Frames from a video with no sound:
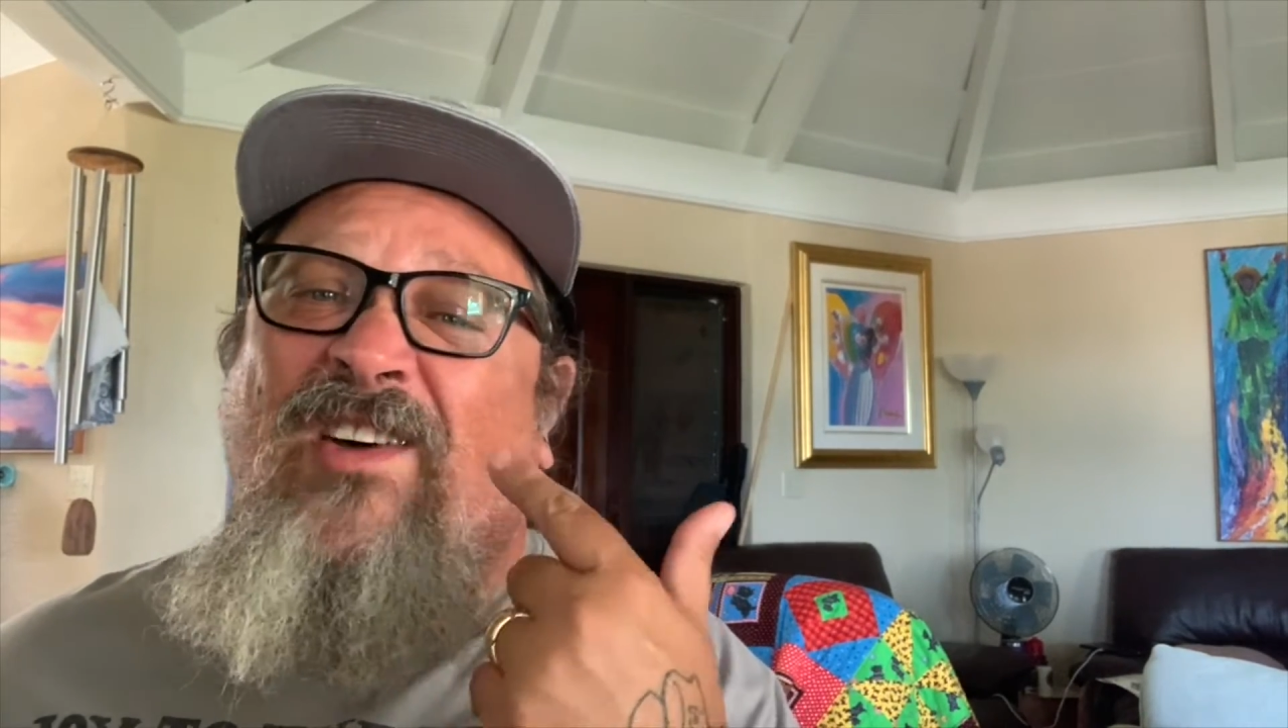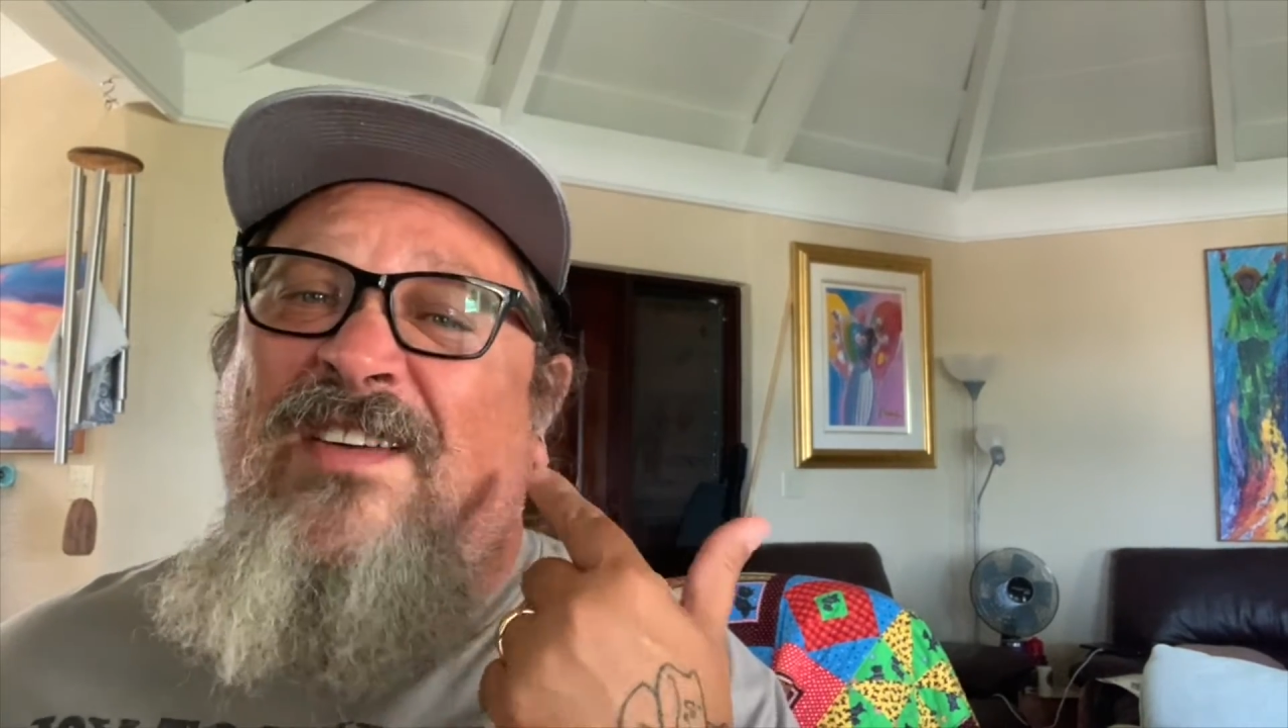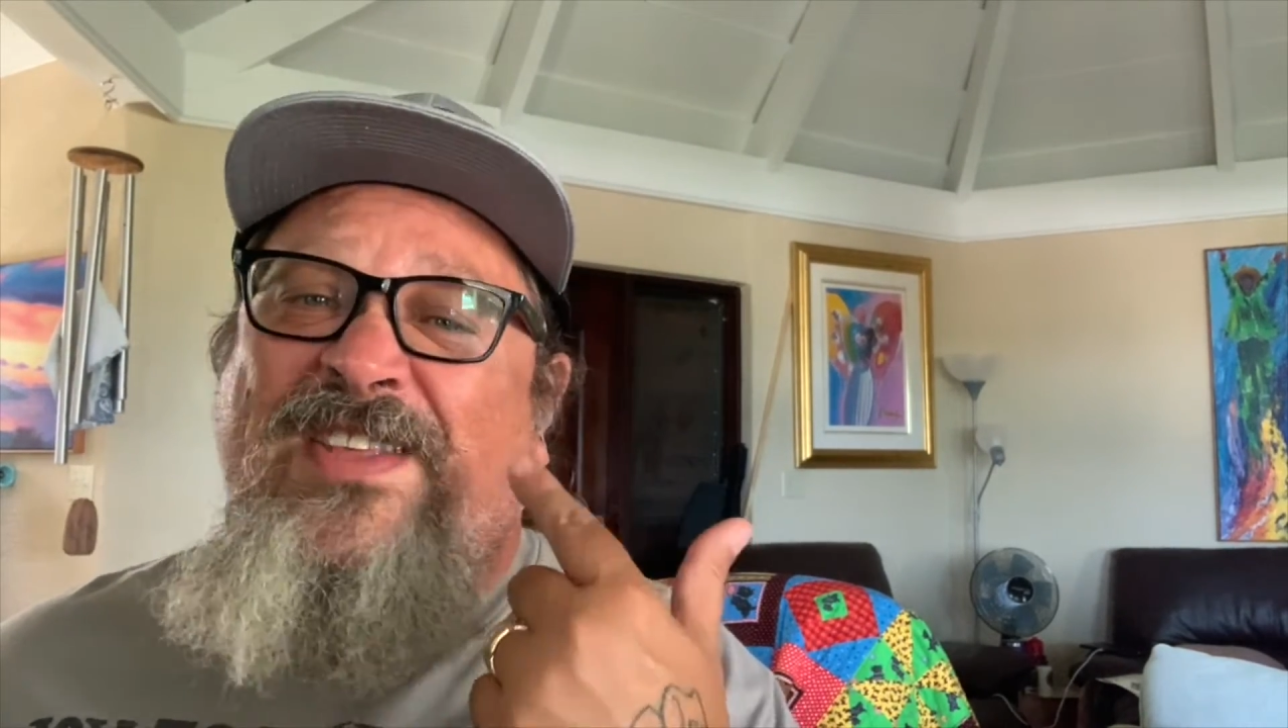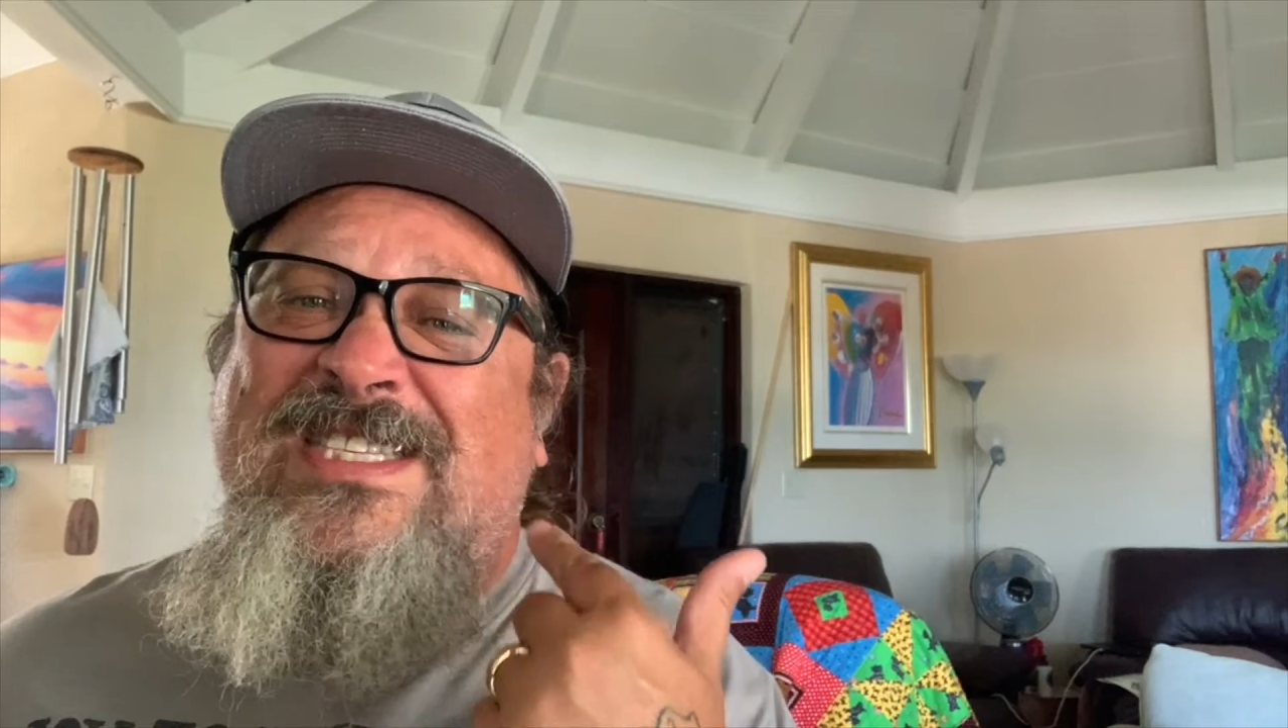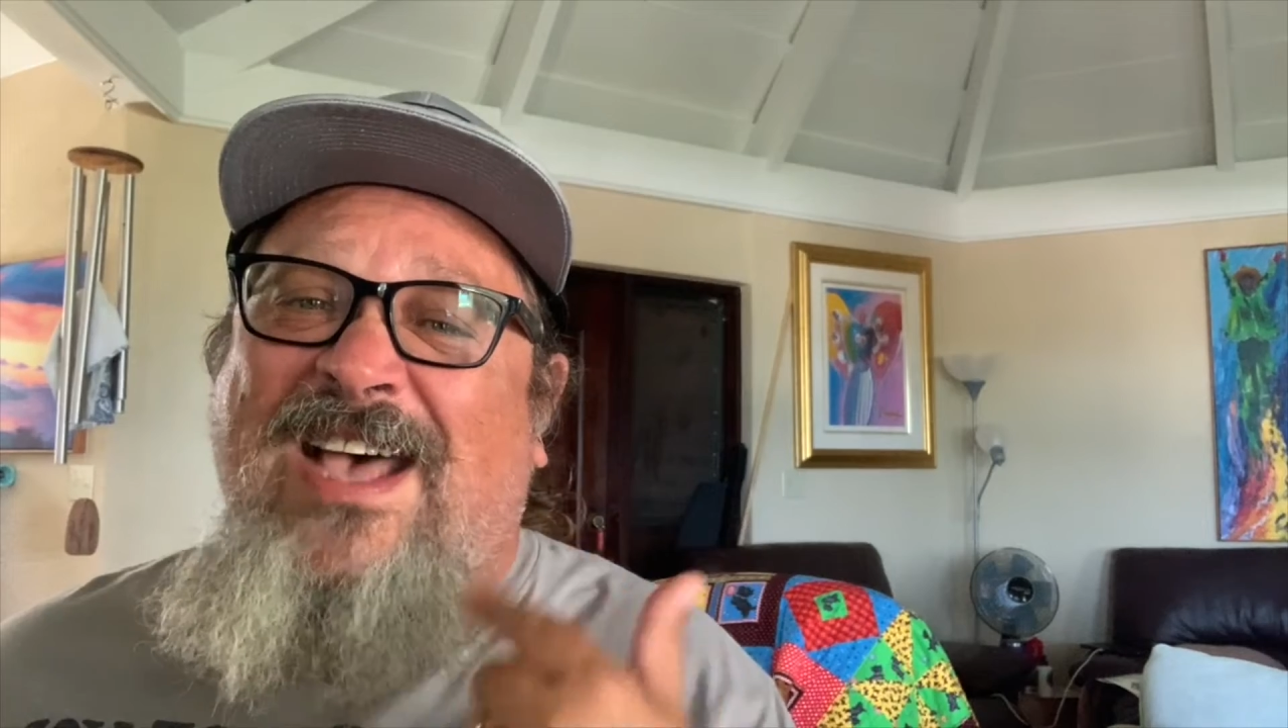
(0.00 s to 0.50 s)

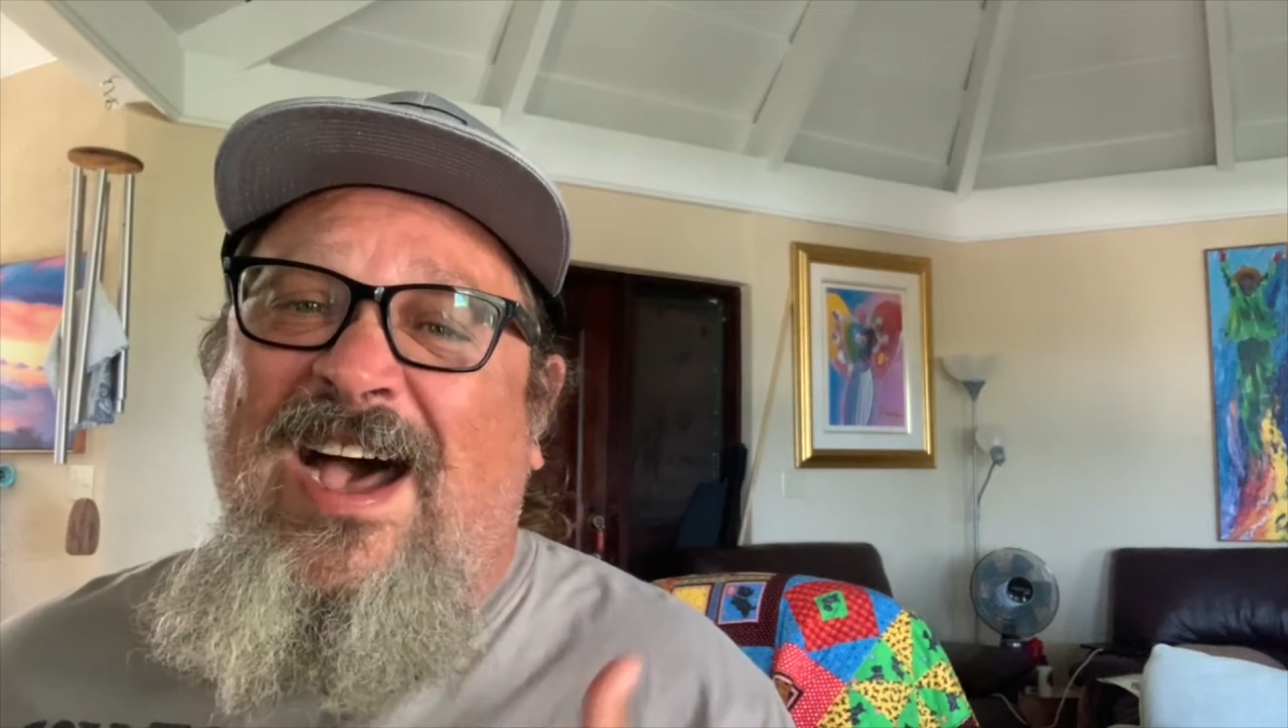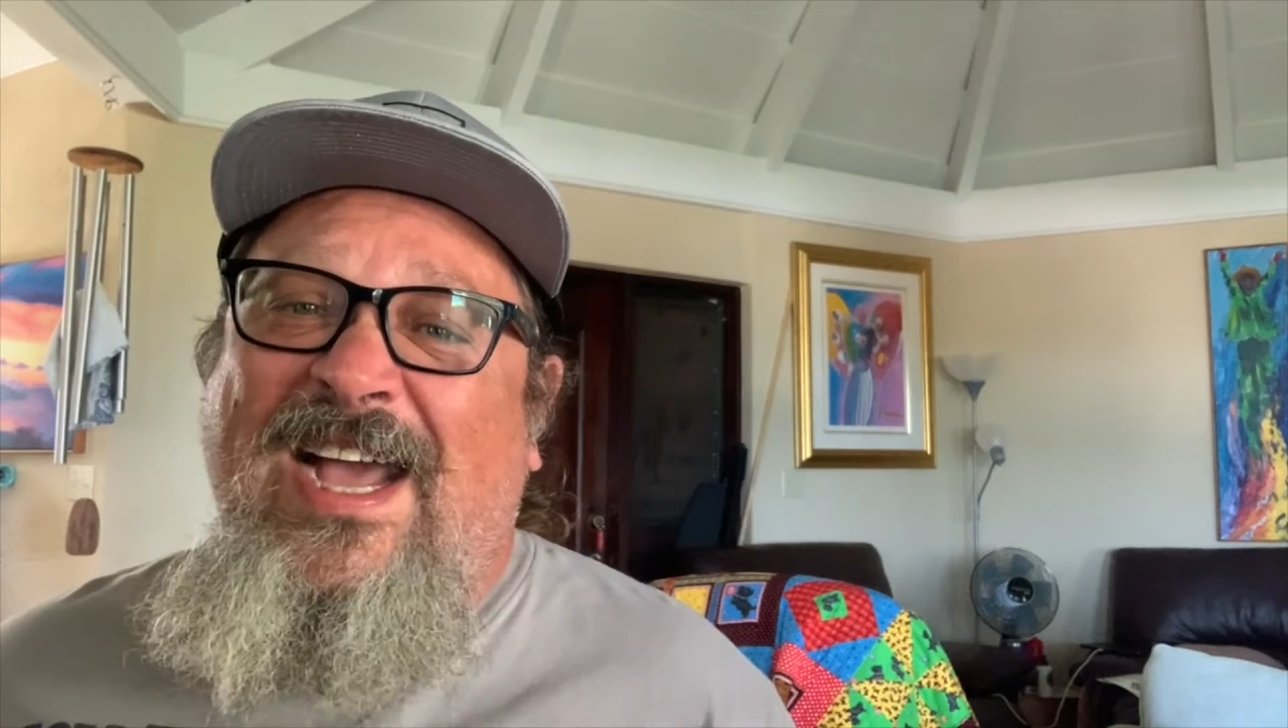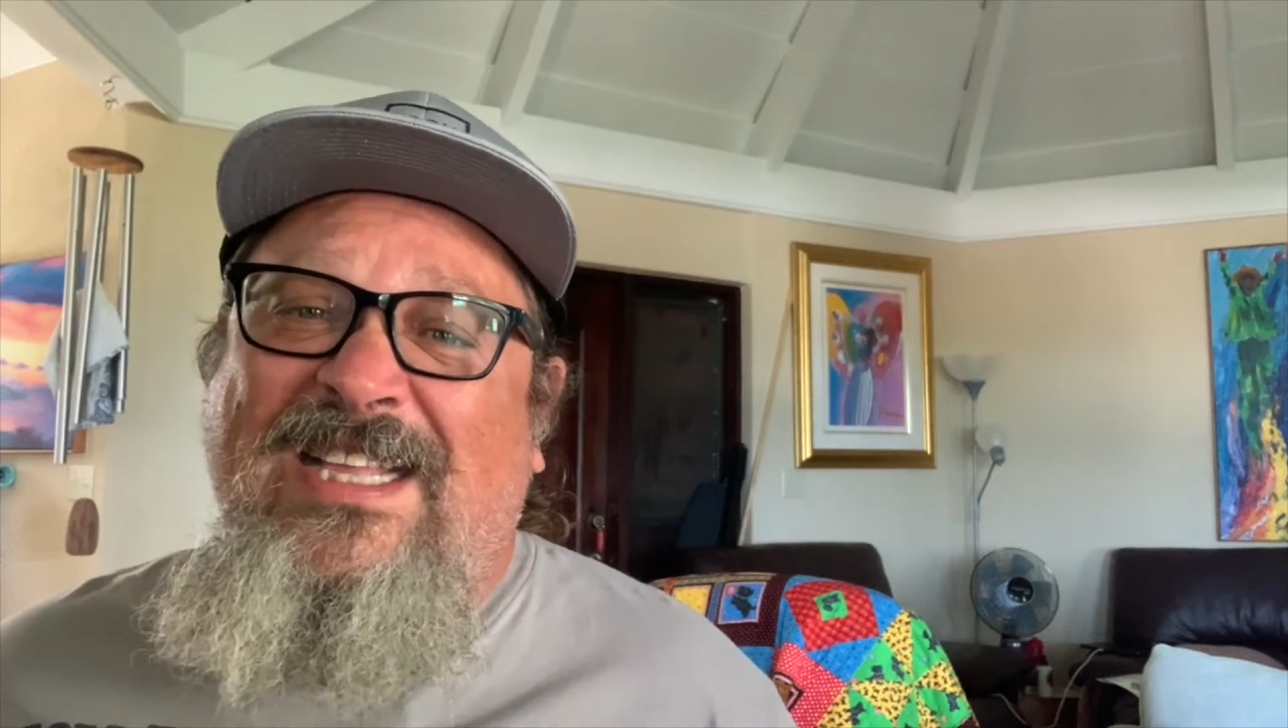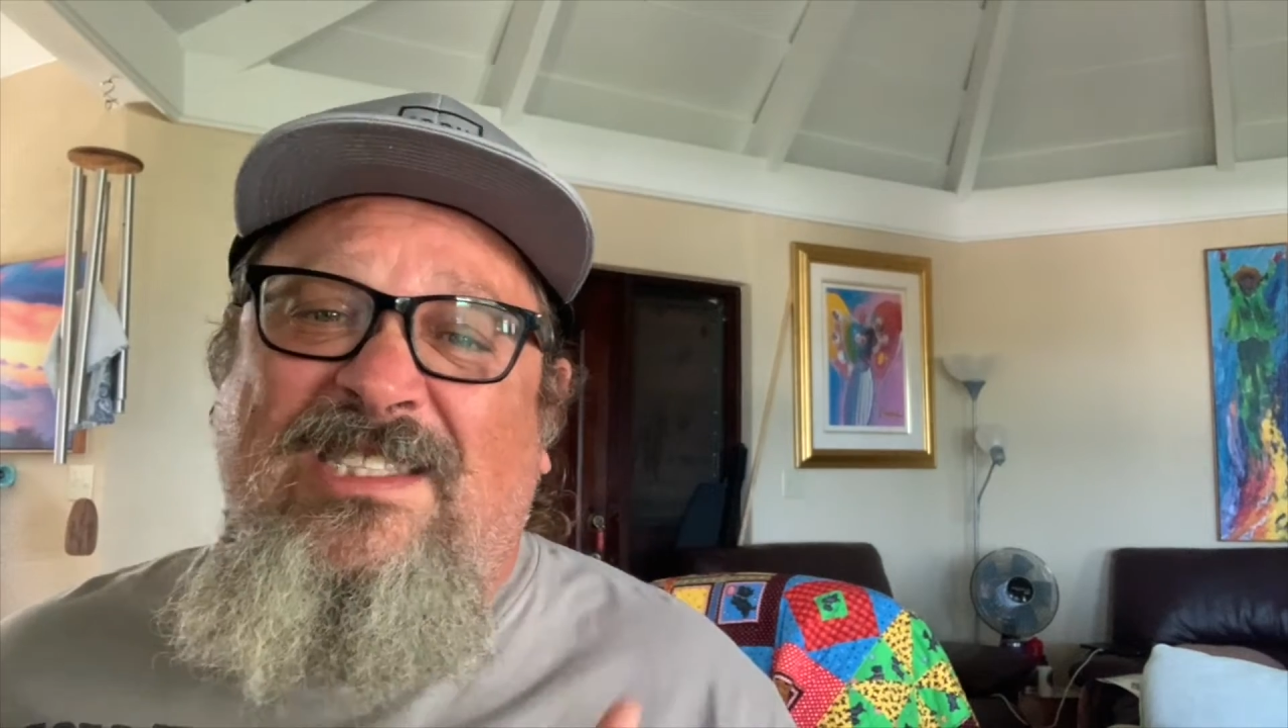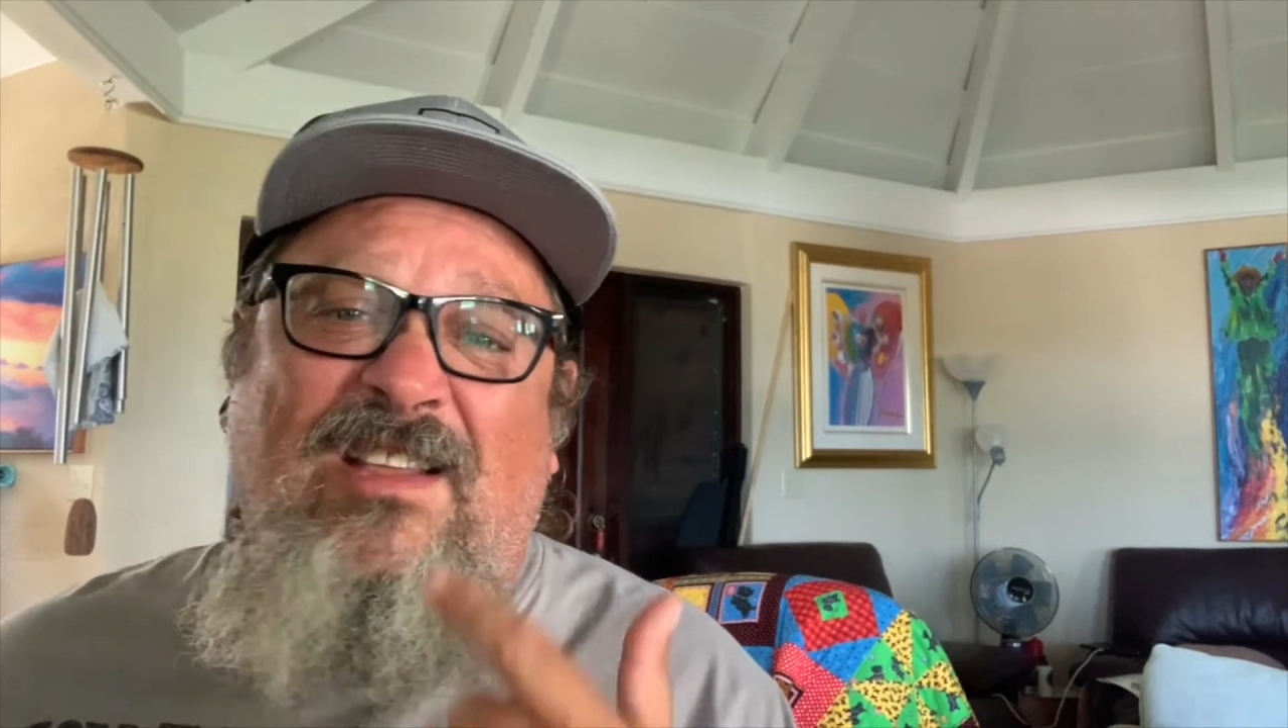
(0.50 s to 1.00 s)
on the sides,